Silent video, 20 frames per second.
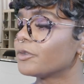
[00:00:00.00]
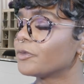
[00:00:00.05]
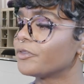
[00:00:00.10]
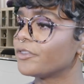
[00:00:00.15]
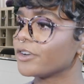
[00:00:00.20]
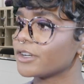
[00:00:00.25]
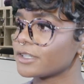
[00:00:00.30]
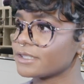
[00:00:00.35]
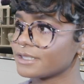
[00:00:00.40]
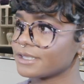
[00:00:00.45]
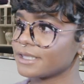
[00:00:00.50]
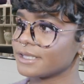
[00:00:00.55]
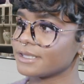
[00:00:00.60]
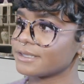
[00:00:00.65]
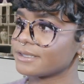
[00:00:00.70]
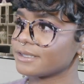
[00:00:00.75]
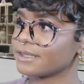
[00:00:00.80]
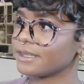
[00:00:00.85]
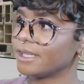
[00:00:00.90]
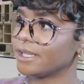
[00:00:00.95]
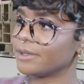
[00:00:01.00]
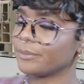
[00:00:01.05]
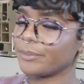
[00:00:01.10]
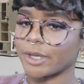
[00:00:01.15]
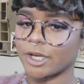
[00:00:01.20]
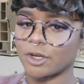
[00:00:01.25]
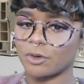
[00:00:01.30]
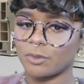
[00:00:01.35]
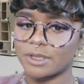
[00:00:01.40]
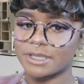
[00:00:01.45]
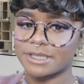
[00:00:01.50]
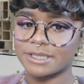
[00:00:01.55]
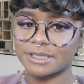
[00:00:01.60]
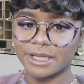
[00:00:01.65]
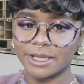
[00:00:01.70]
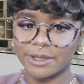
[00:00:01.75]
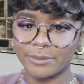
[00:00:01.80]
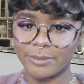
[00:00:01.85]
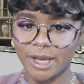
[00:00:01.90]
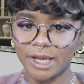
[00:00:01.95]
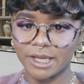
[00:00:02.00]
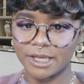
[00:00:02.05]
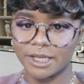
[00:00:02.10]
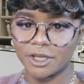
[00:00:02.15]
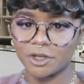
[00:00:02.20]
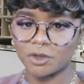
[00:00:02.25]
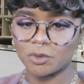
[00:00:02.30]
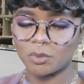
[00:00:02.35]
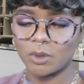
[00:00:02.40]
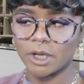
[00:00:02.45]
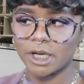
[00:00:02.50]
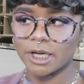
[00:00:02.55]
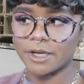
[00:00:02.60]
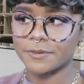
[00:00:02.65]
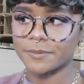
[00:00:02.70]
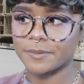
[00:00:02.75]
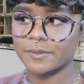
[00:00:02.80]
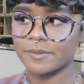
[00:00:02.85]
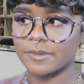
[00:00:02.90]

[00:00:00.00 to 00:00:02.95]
Versus the bigger ones like back here where